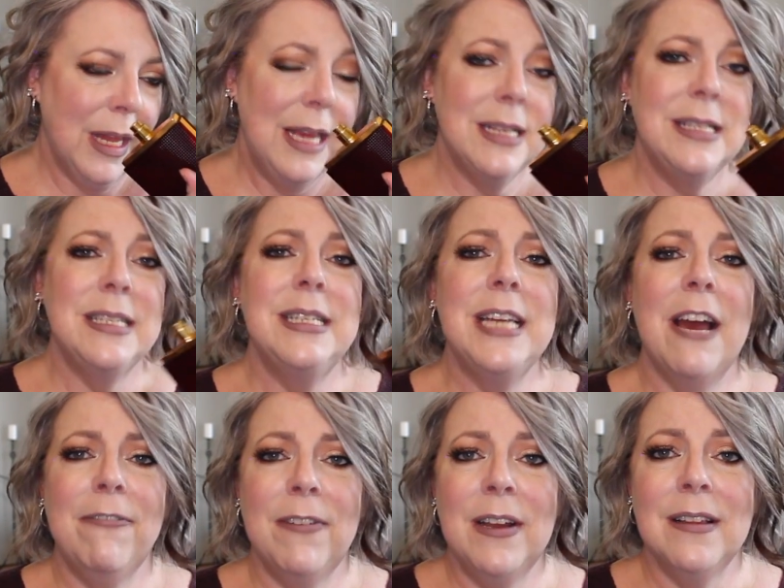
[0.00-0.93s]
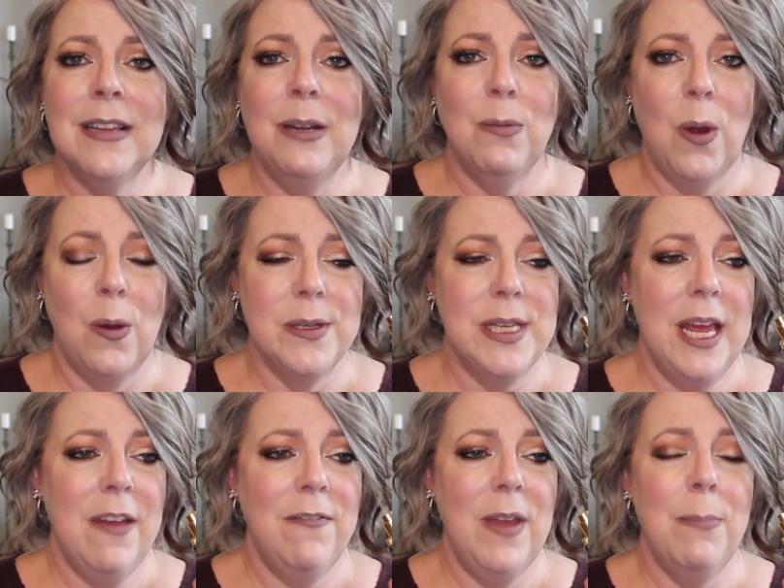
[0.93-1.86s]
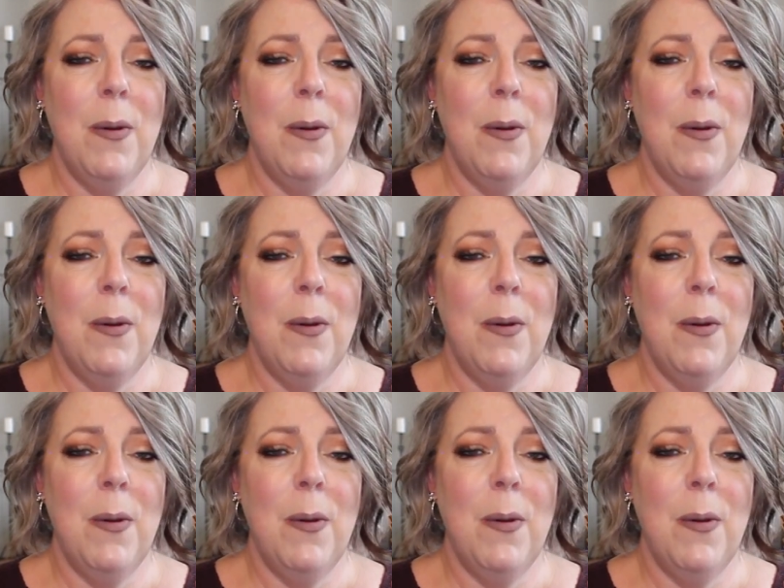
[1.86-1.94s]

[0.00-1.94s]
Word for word: It's definitely rose heavy,